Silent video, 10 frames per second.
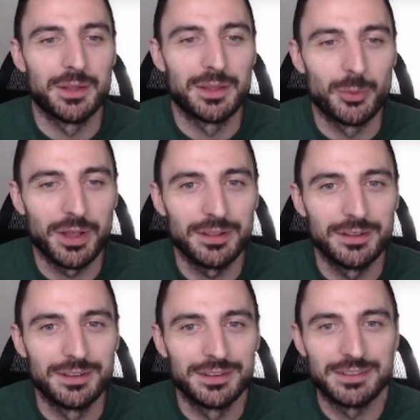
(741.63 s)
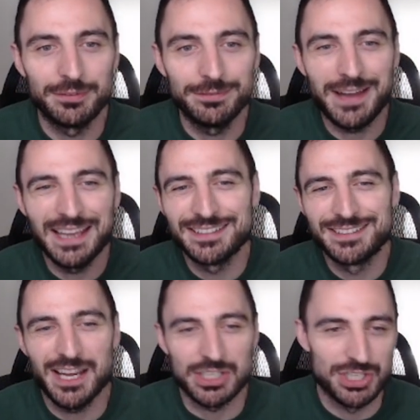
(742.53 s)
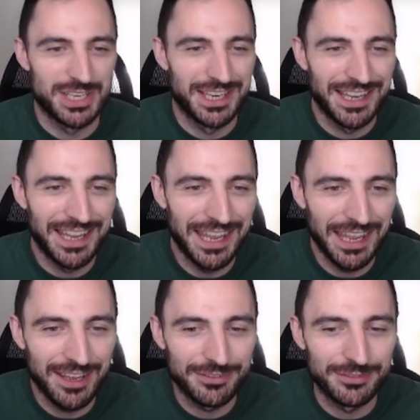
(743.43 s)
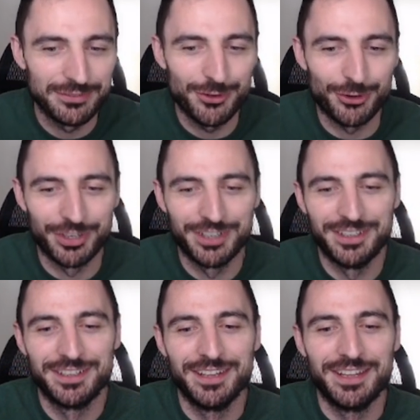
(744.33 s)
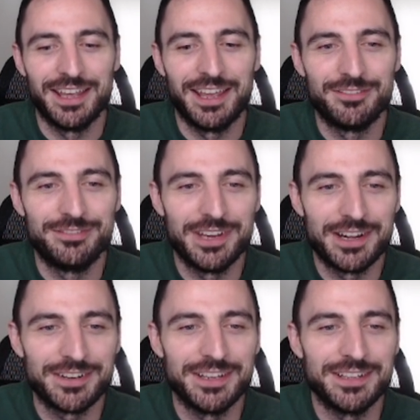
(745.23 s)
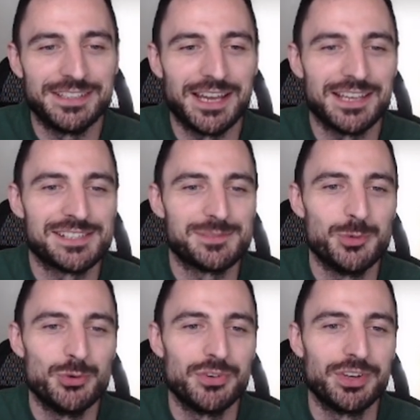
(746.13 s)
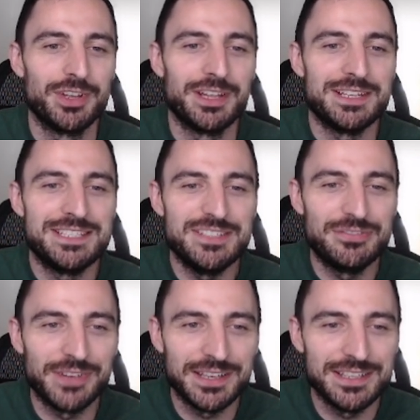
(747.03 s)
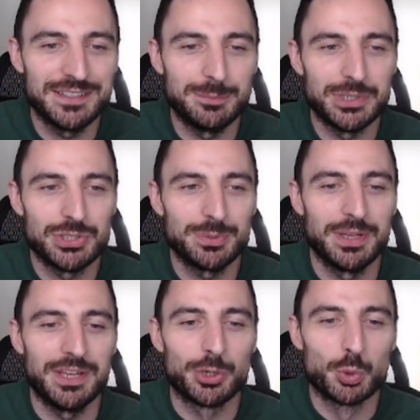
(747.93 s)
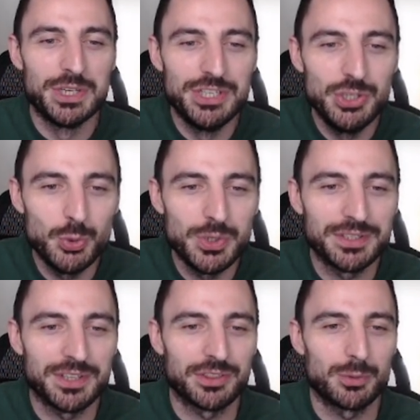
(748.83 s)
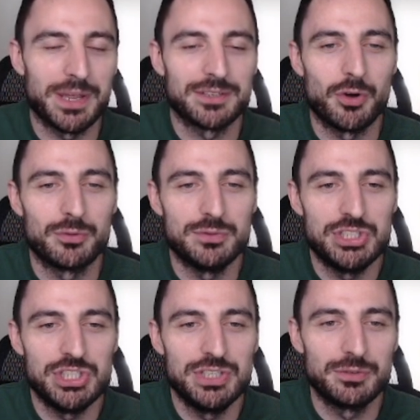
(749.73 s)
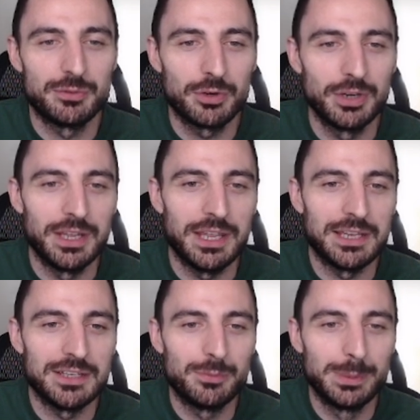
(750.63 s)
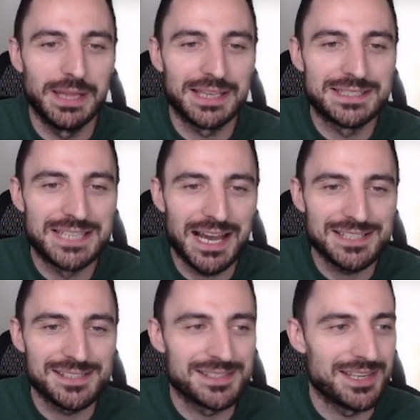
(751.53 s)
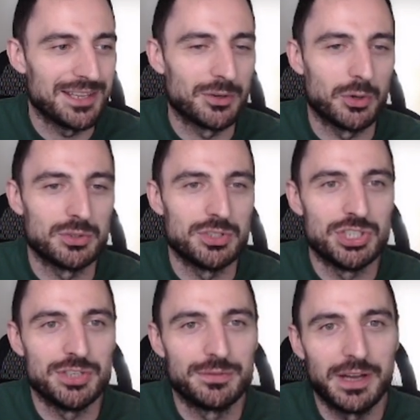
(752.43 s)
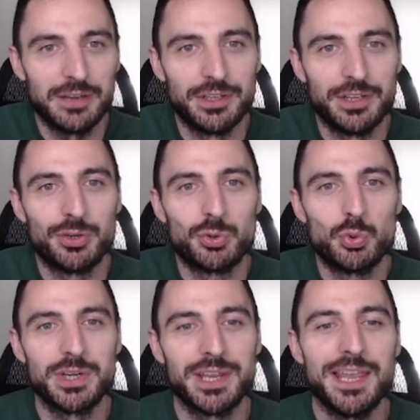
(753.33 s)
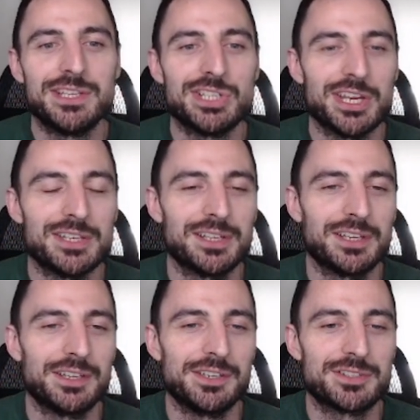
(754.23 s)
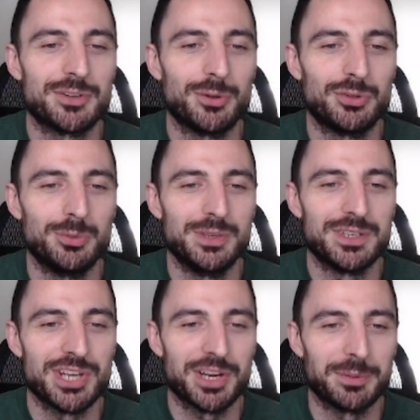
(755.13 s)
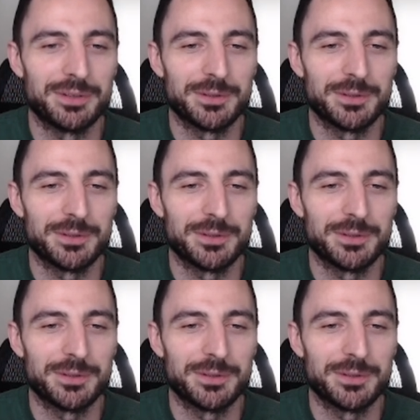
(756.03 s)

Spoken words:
Well, the final touch, f4. A very nice move, defending the bishop, renewing the threat of g4, and if black does take on g5, rook h8 is going to be a checkmate.